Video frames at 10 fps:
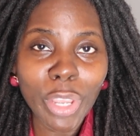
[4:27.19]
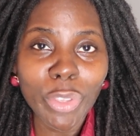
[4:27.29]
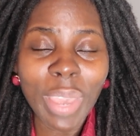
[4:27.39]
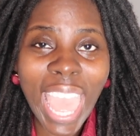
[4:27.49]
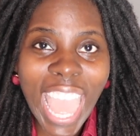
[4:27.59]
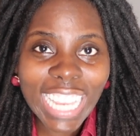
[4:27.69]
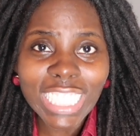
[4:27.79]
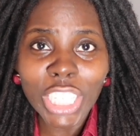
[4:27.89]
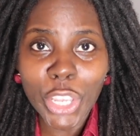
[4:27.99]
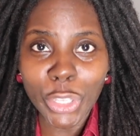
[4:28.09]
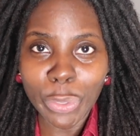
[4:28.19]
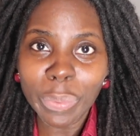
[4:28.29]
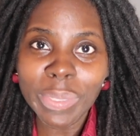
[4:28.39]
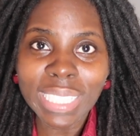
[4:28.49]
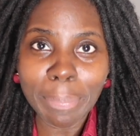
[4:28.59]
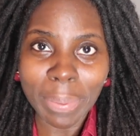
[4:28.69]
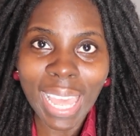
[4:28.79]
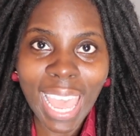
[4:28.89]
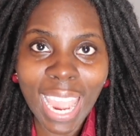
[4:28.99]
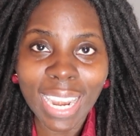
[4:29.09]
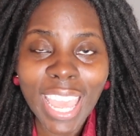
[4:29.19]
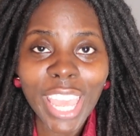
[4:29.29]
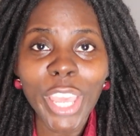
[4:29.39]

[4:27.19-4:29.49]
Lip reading: when you actually use the plan,